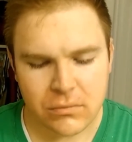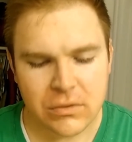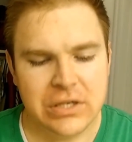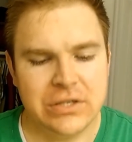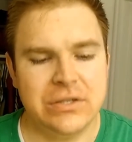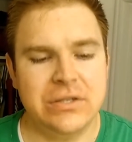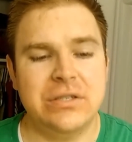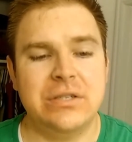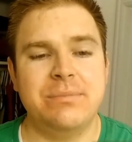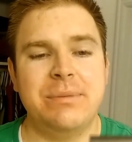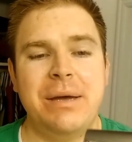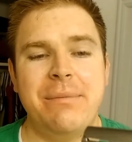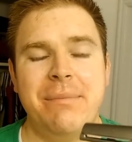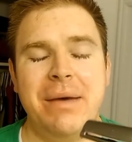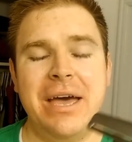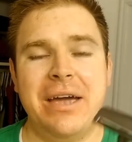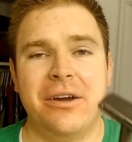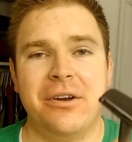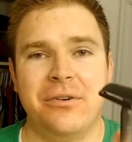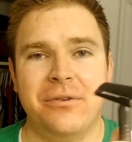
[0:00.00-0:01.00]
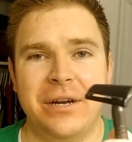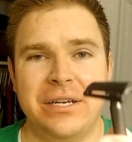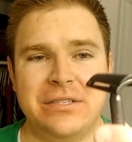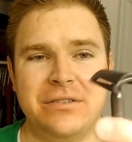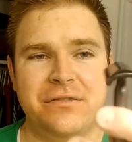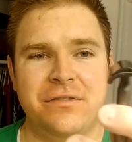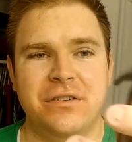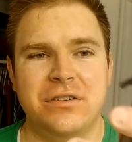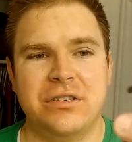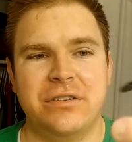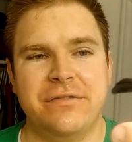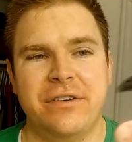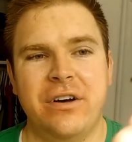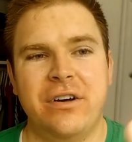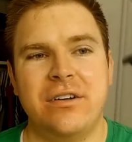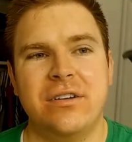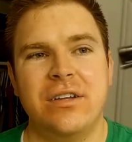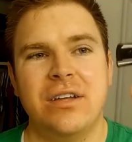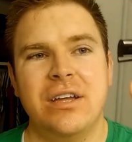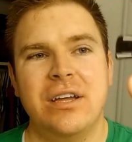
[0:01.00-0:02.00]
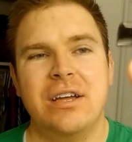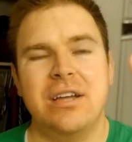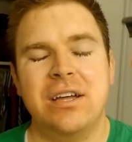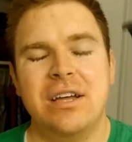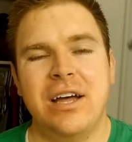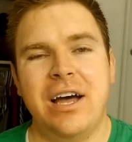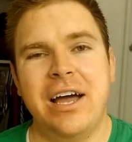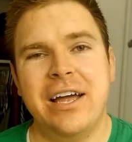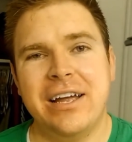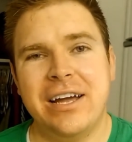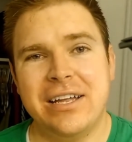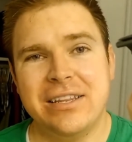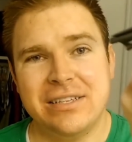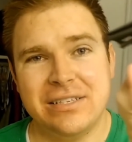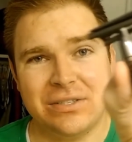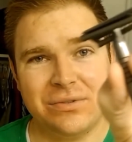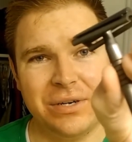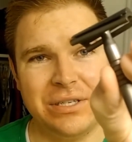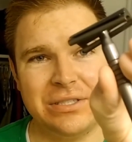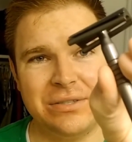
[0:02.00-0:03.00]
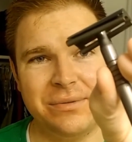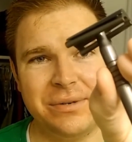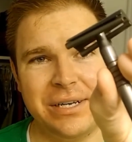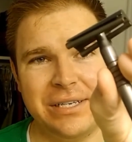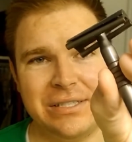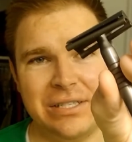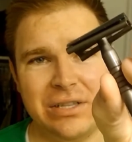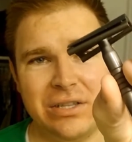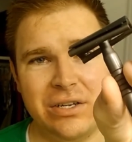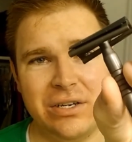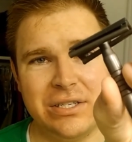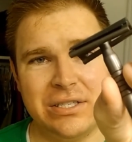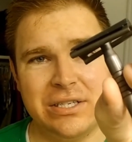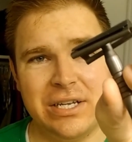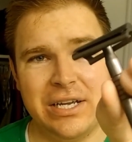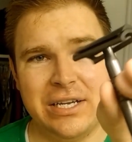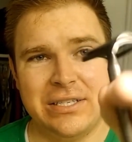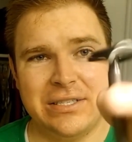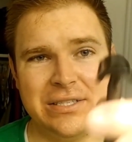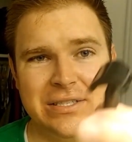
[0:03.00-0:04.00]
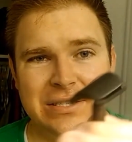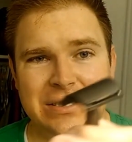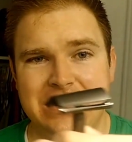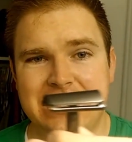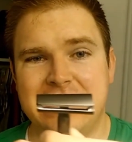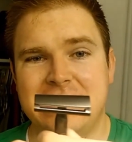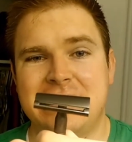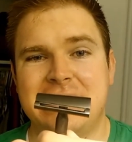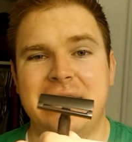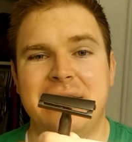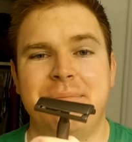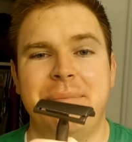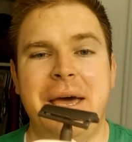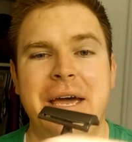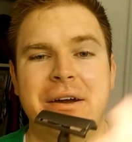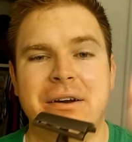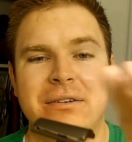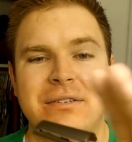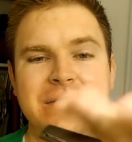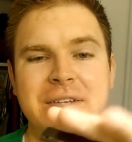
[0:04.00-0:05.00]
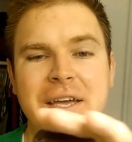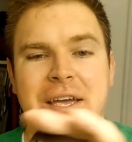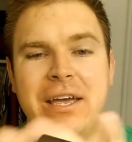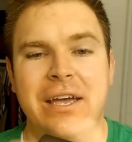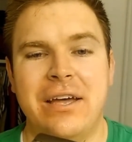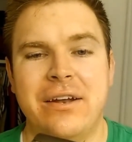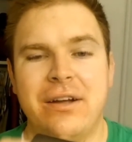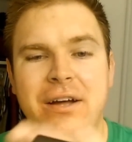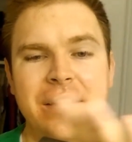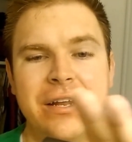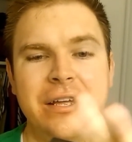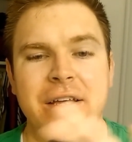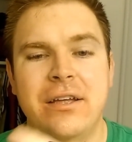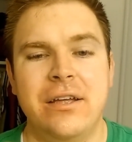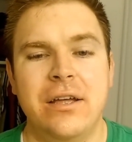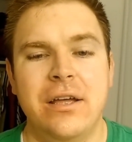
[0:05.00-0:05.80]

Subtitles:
This is my Maggard razor. First of all, I got this razor because it looks nice. This is the Maggard slant head on it.